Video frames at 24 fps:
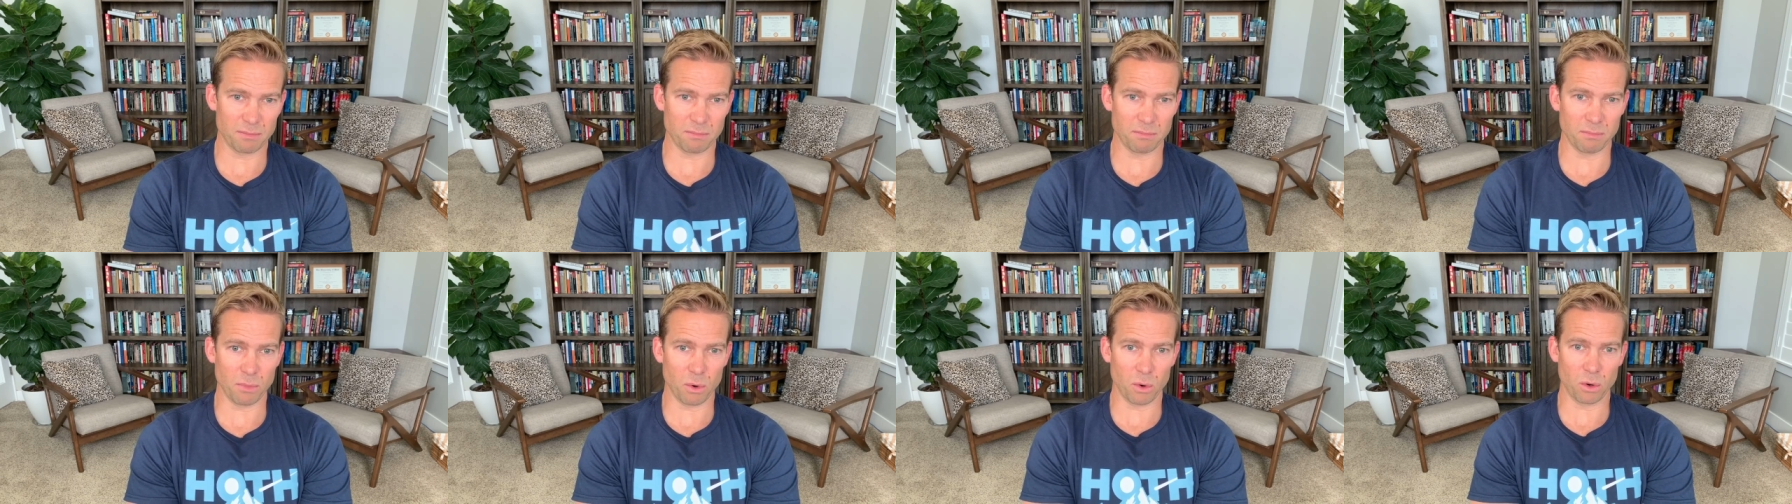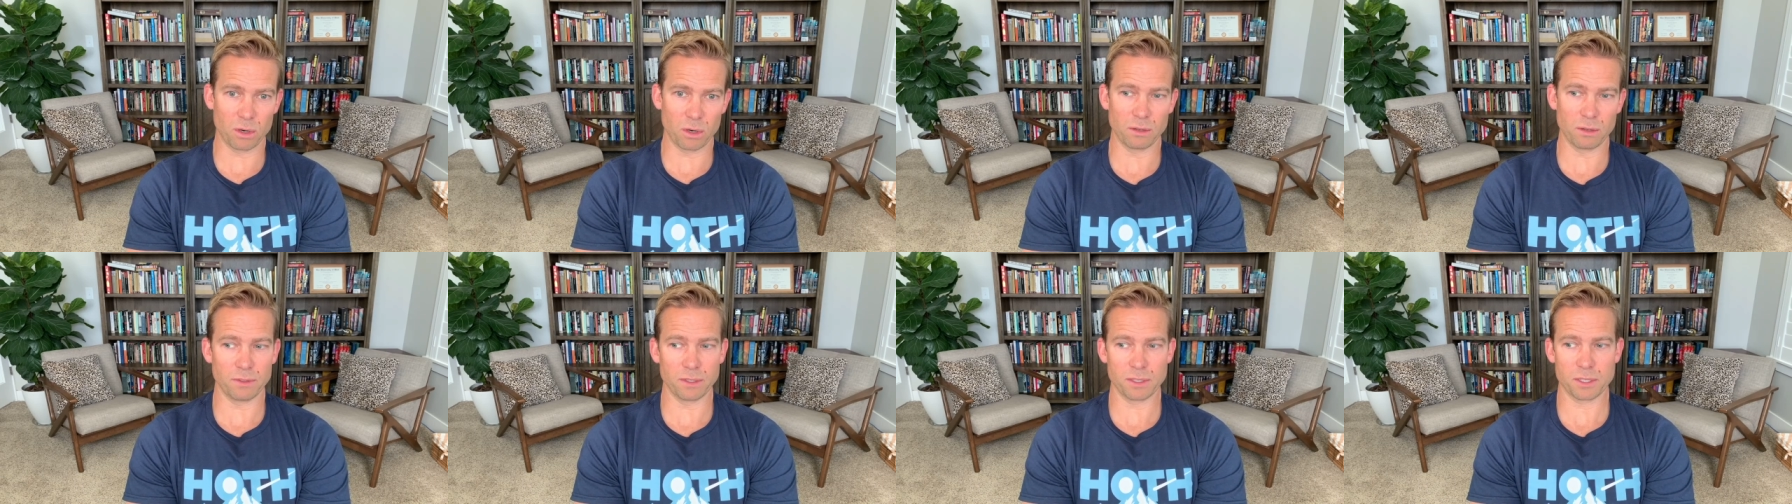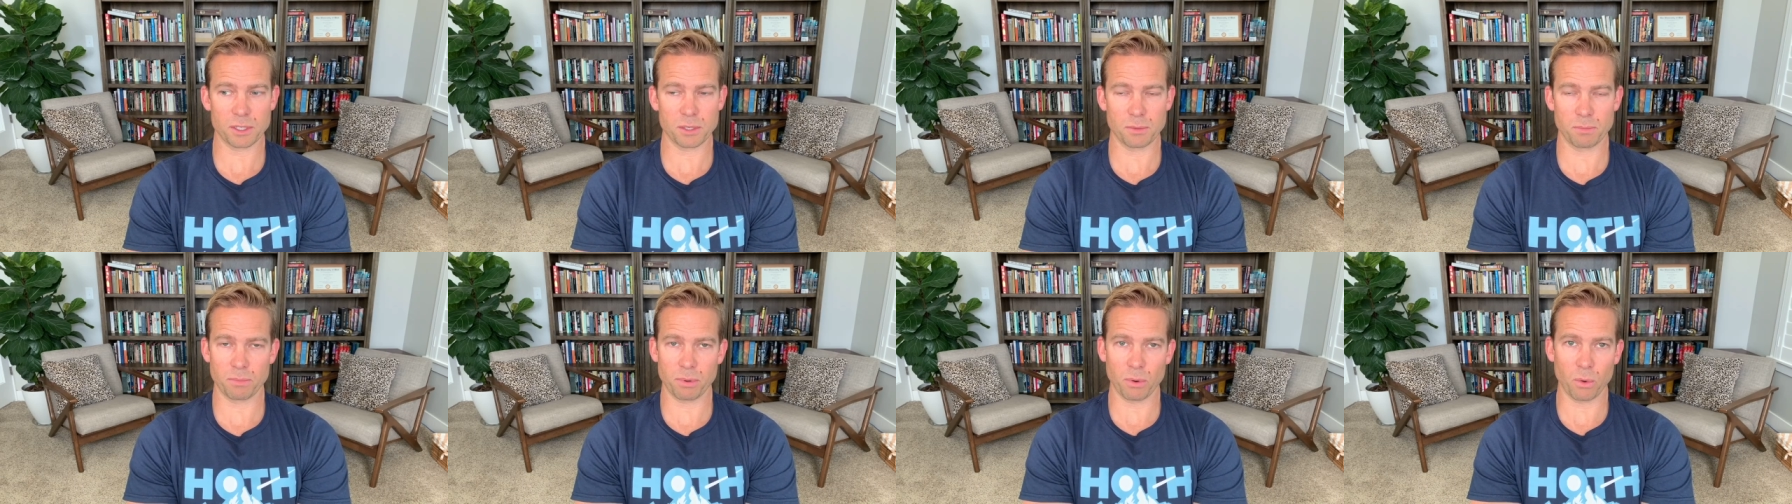more of a
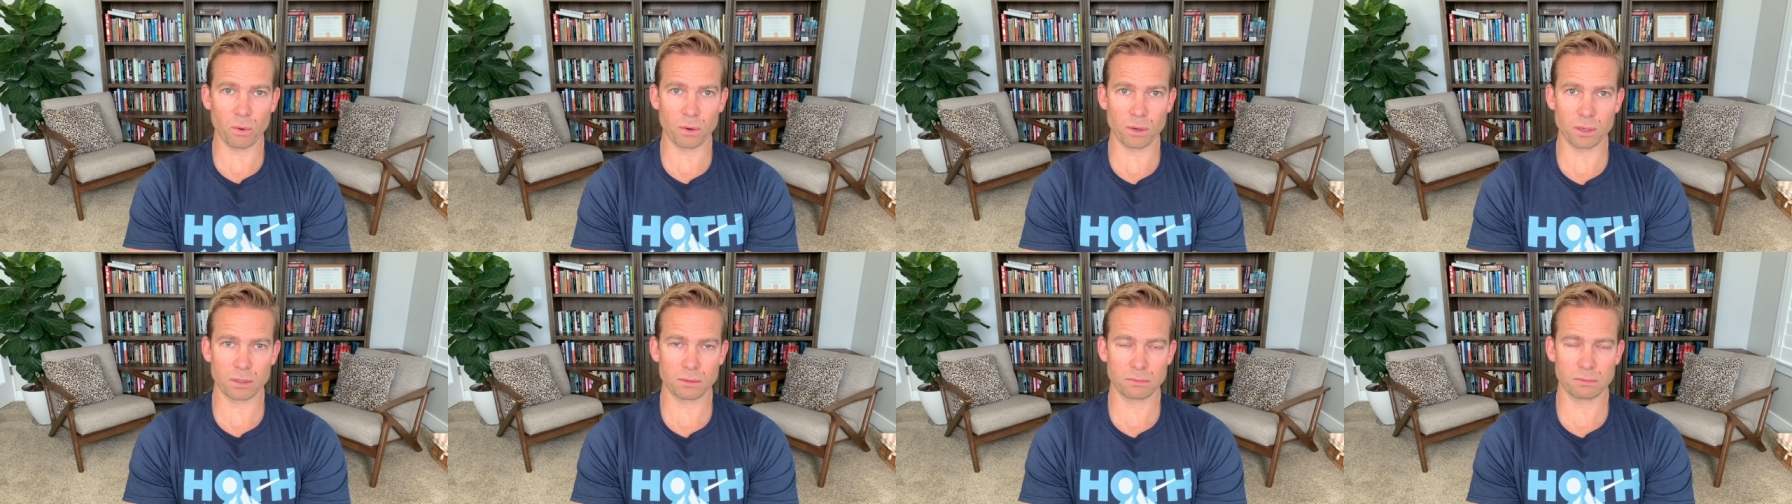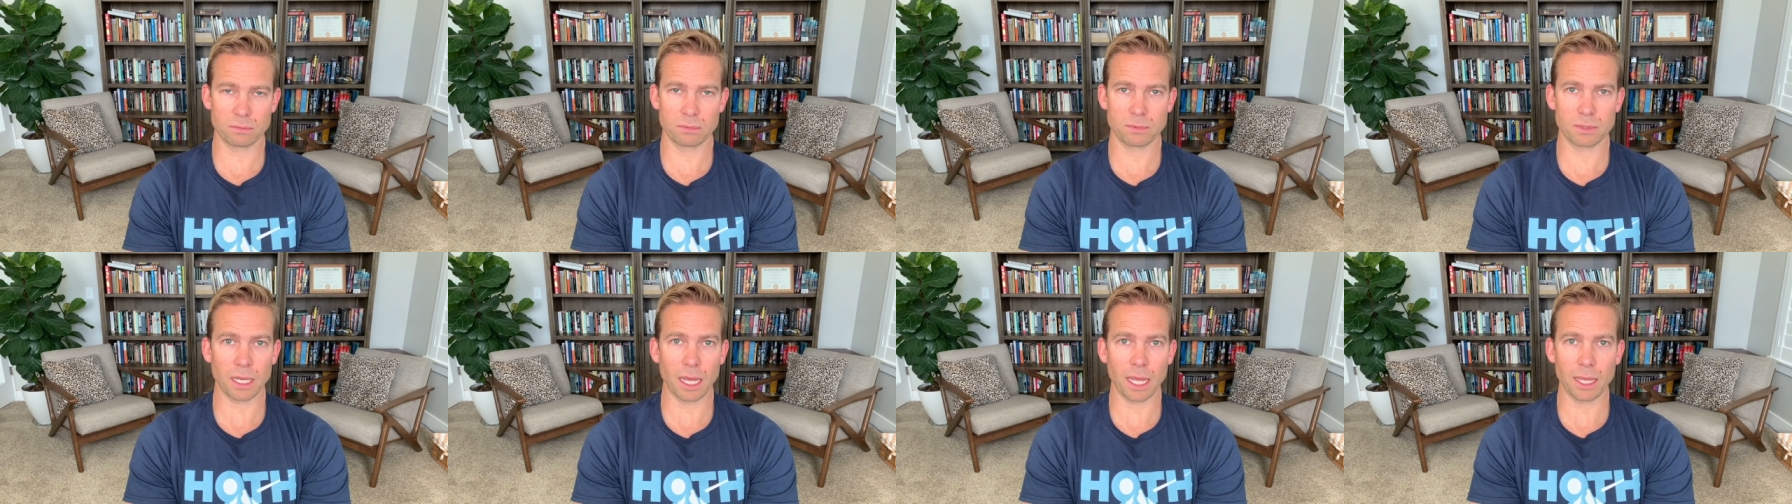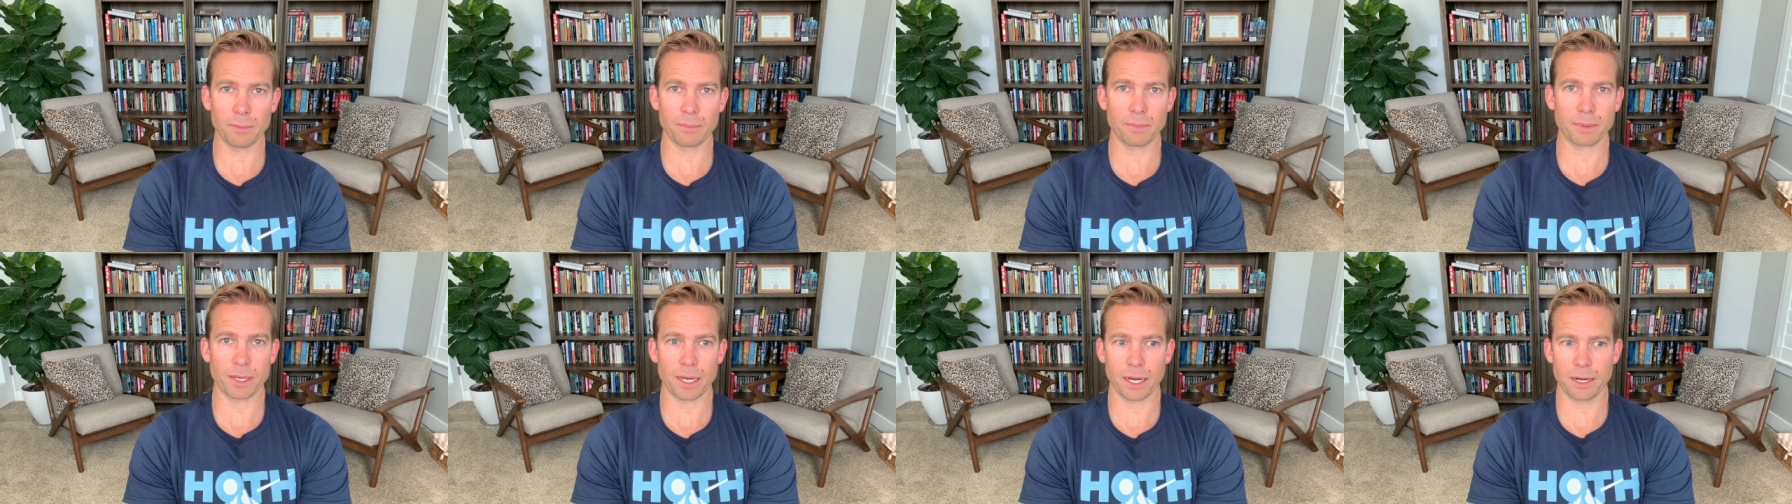support
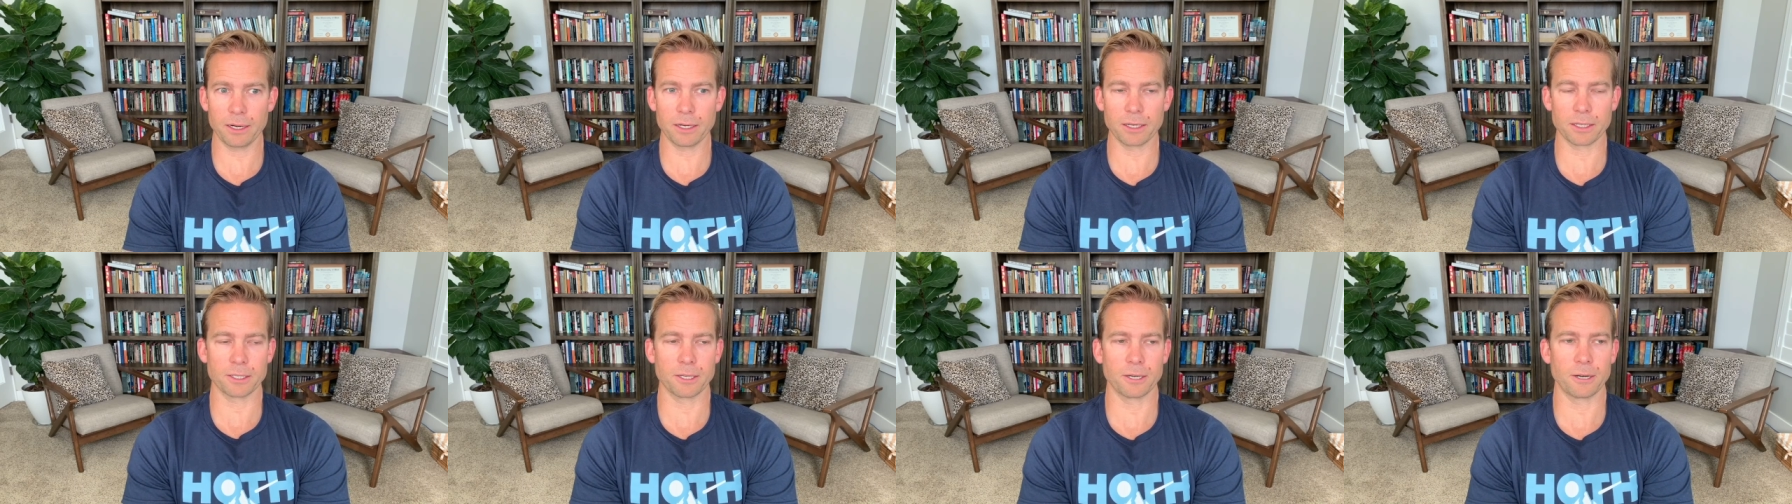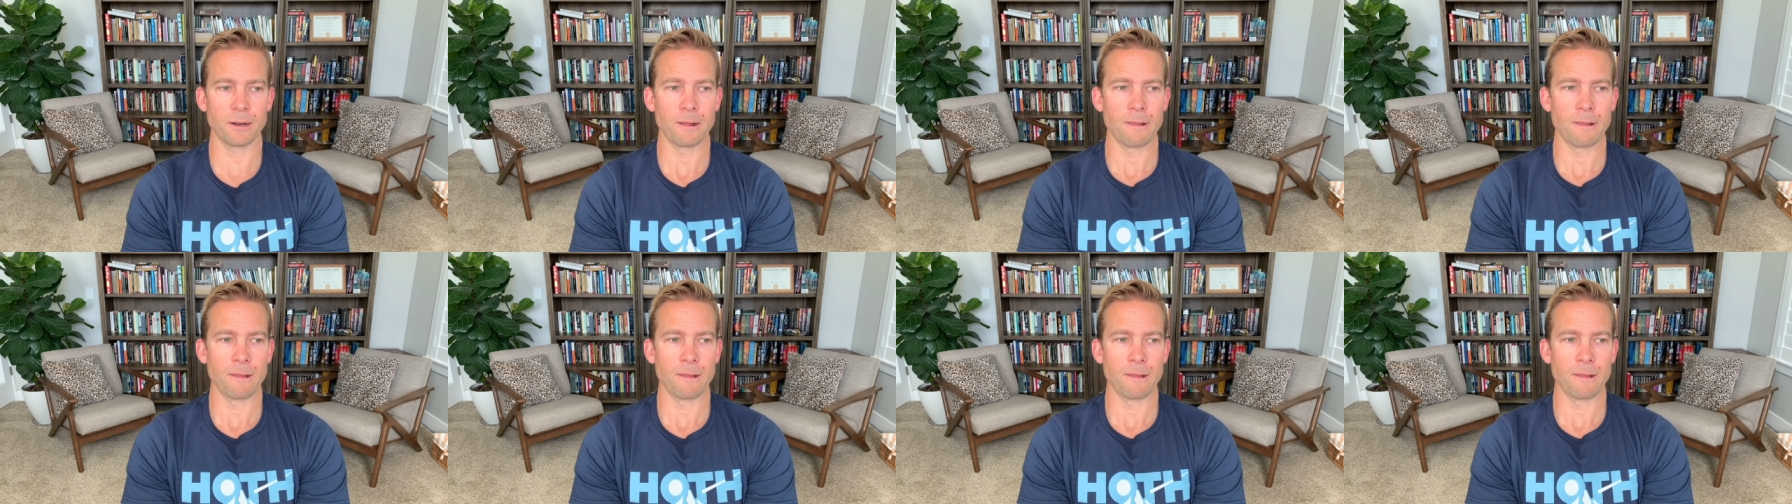type character.